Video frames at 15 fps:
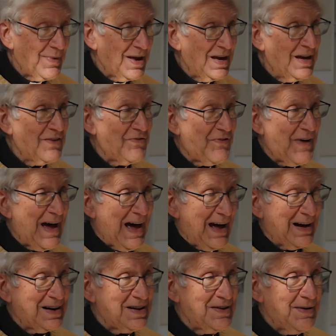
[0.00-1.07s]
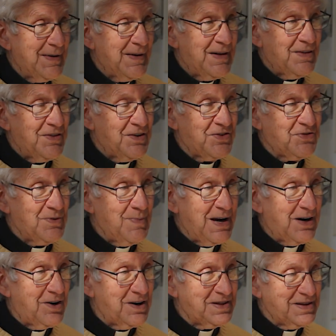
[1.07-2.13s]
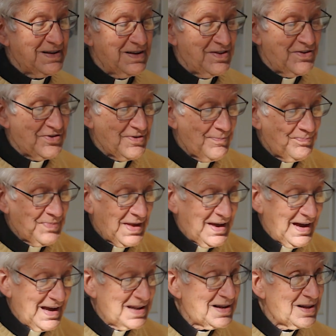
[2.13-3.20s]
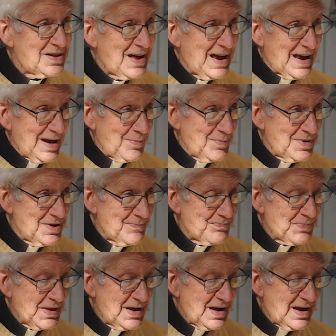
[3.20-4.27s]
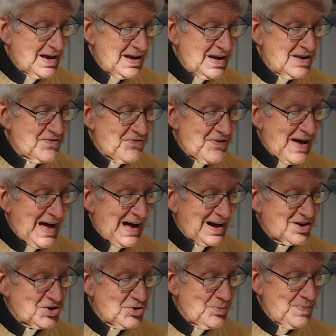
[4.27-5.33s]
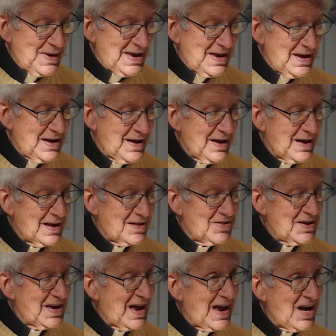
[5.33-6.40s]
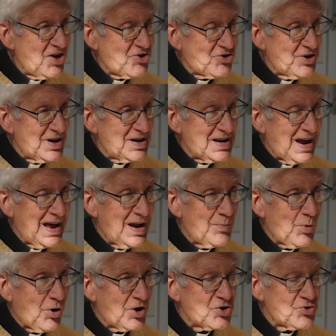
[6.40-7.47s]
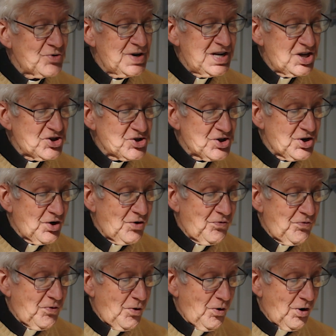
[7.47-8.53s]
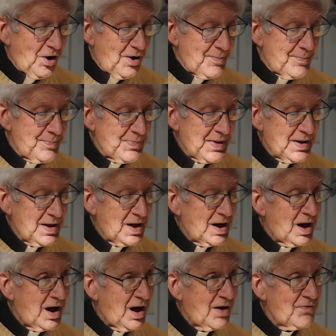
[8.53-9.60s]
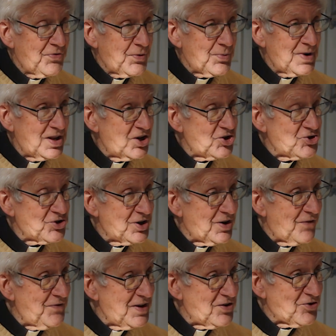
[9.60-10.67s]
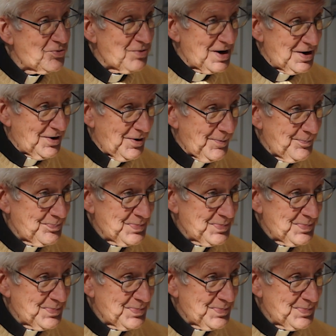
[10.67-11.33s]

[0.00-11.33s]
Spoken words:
In fact, the Samaritans had claimed, in fact, to be the ancient and more traditional form of the religion of Israel.